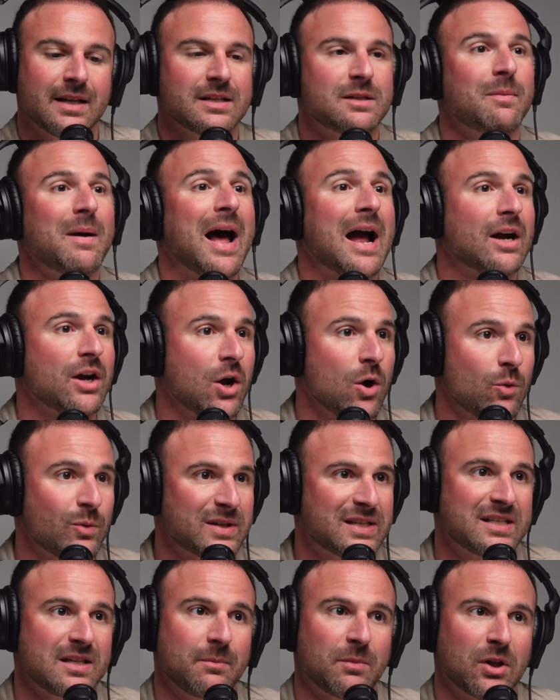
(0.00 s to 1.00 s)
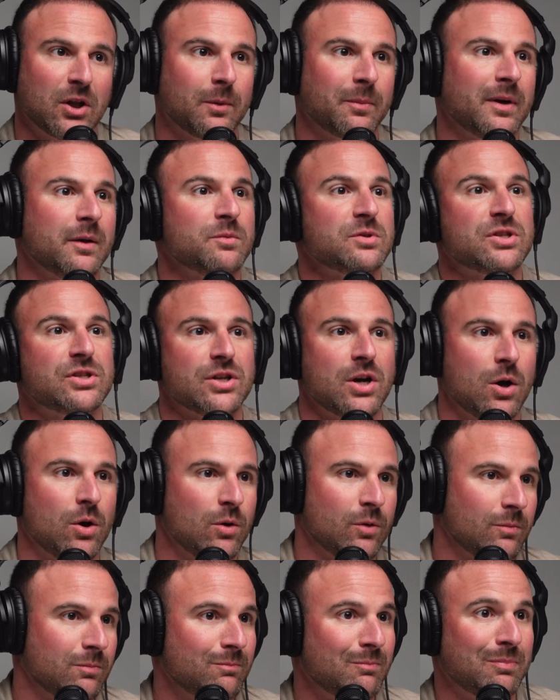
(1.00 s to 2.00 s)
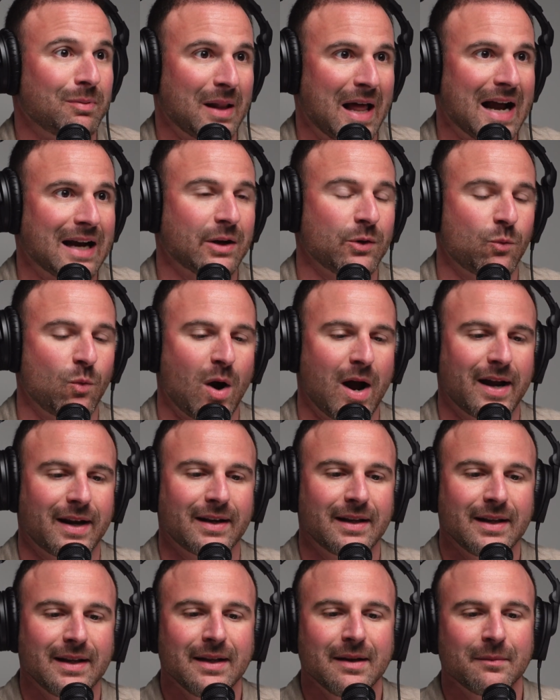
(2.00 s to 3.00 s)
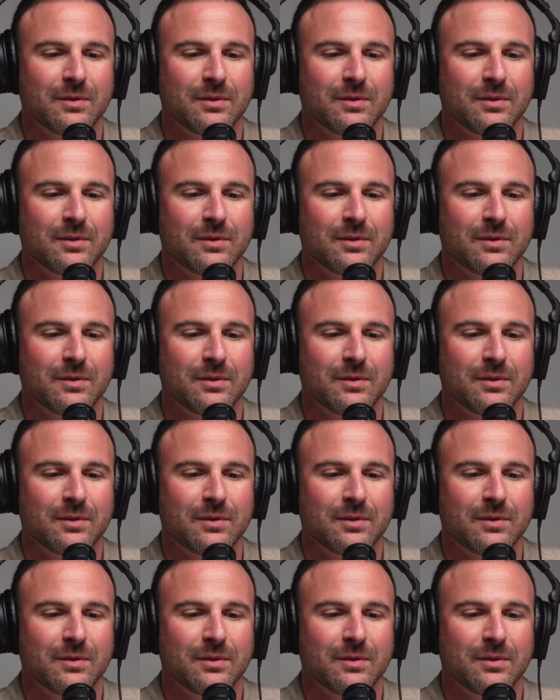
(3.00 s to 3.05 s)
Tobacco was similar, but it was so black and white.